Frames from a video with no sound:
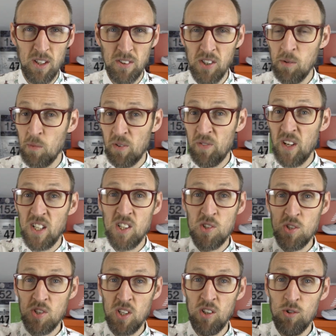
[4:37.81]
I think my
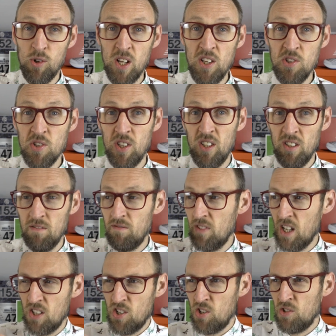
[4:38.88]
fitness has increased and
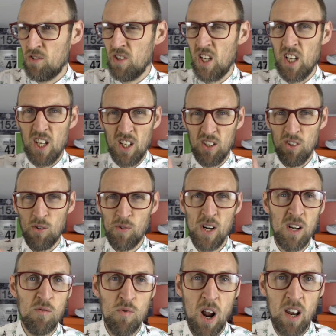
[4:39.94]
they're just not
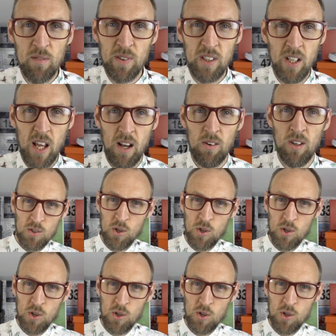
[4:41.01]
really relevant now.